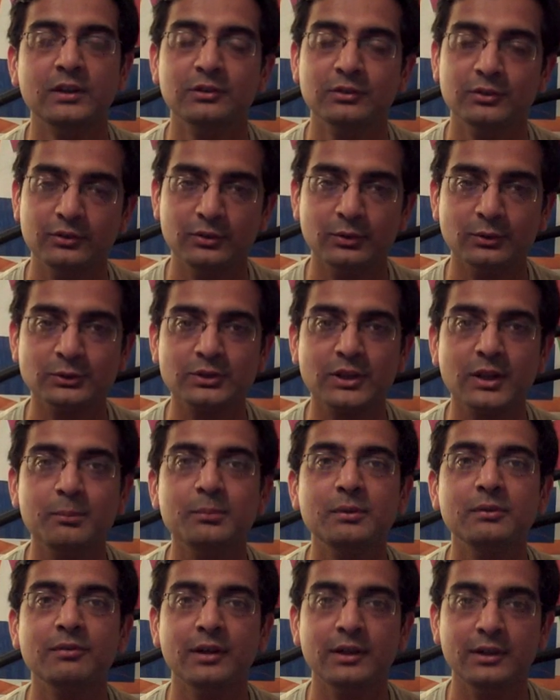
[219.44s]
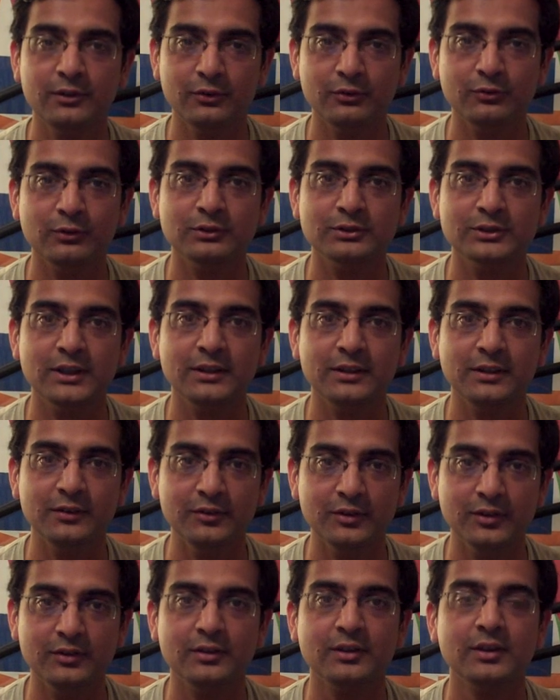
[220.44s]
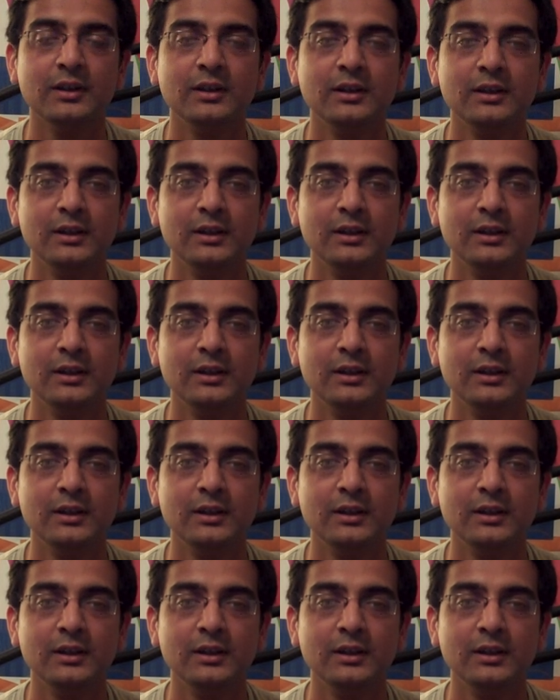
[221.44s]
So those can be very useful sentences